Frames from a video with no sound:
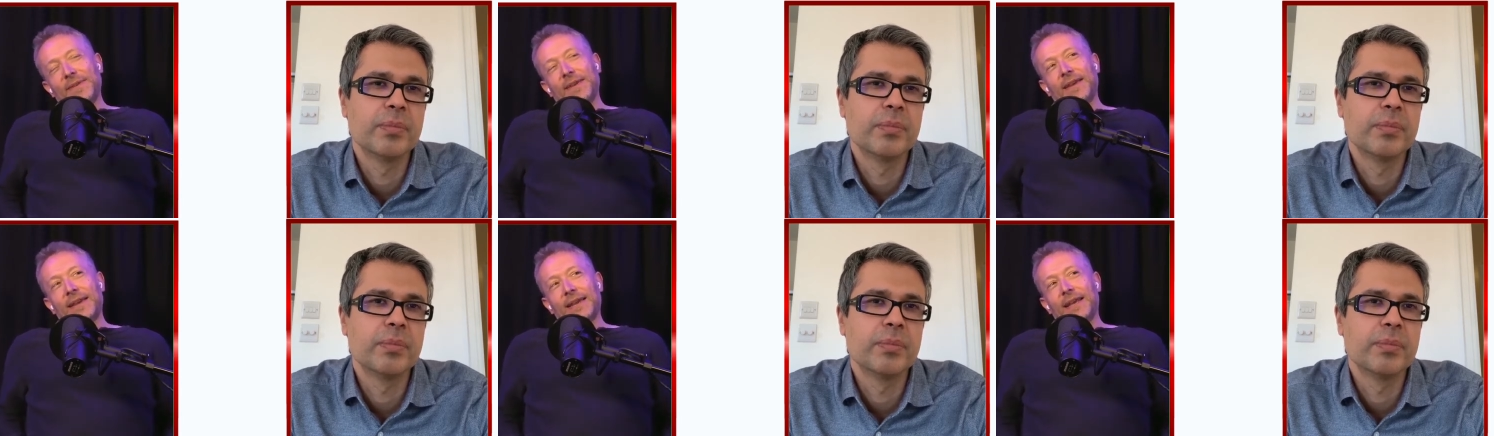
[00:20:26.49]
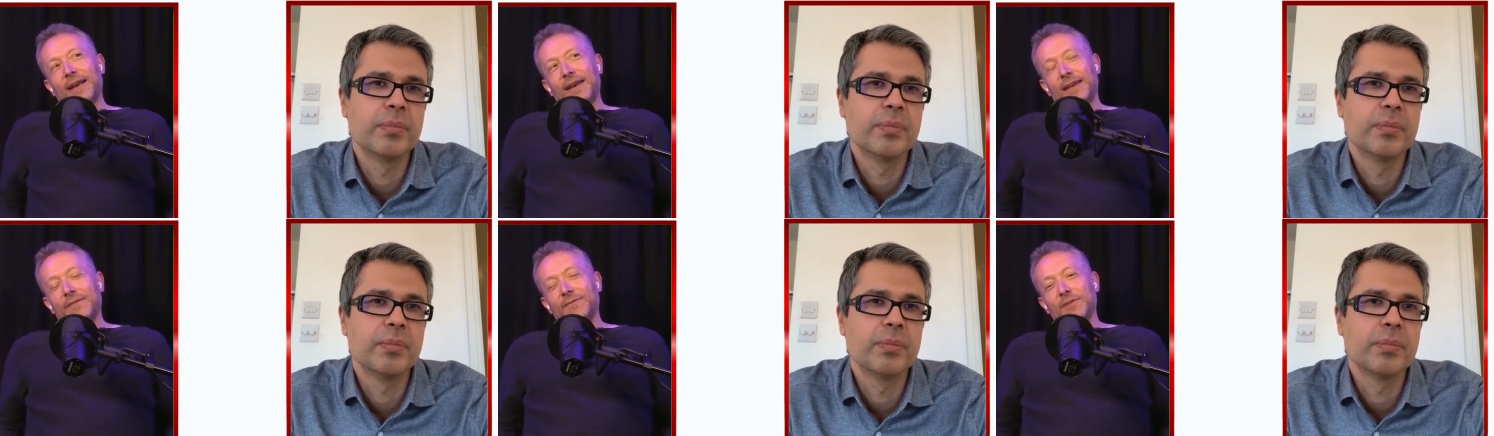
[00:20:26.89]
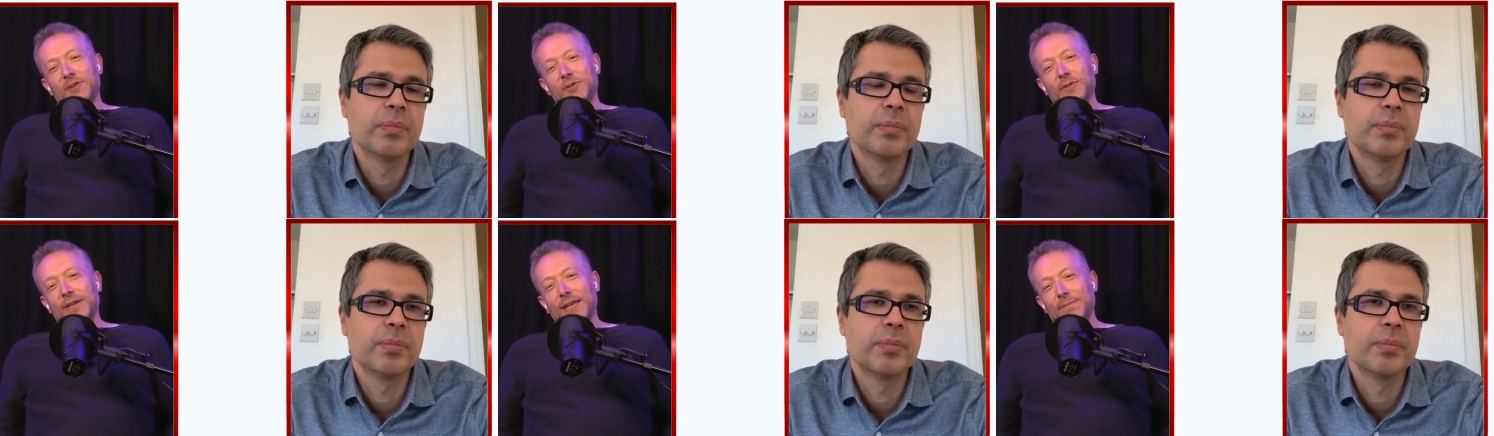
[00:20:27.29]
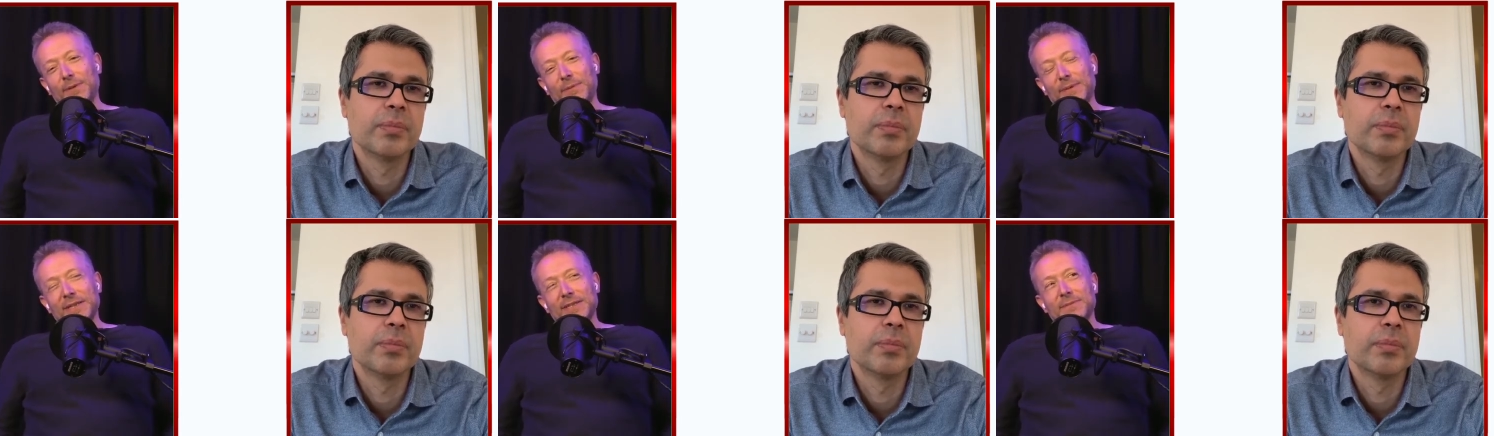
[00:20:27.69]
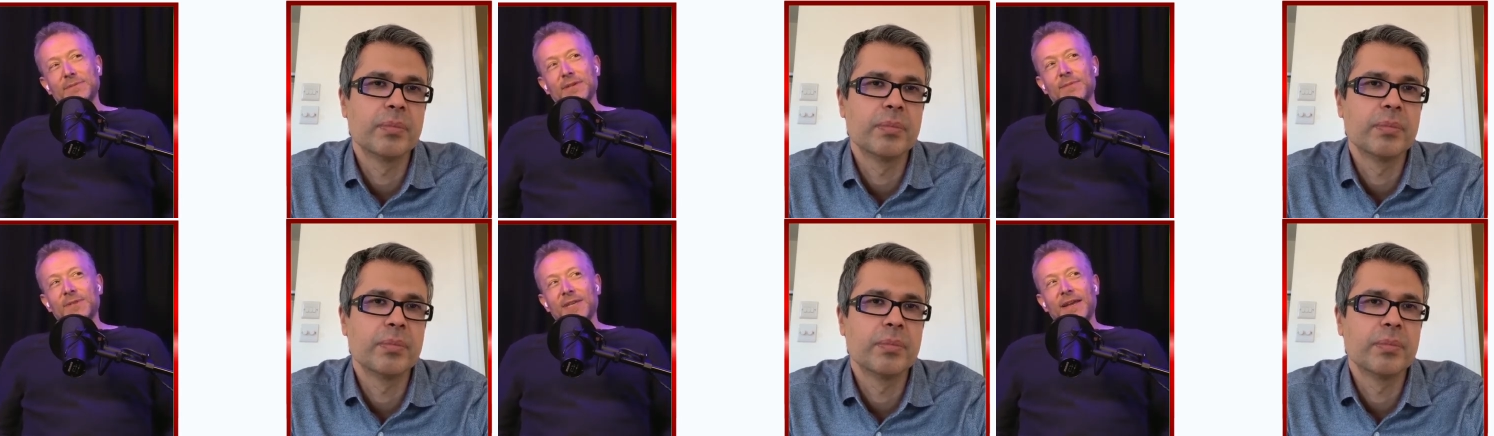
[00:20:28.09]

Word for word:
Speaker 1: Uh, I even enjoy a couple of beers sometimes.